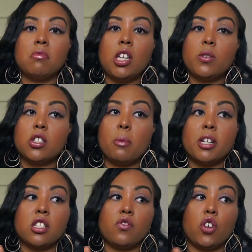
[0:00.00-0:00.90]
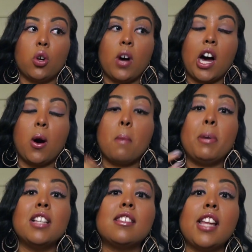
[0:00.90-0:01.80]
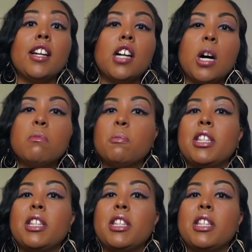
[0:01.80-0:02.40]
There was no buses for a while. A bus then comes,